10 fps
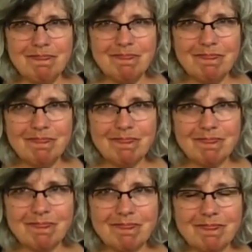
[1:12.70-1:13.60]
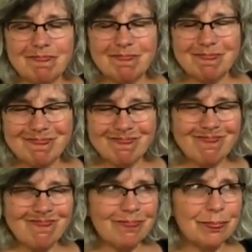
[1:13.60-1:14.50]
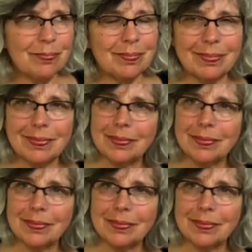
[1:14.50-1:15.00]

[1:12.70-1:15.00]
[no speech]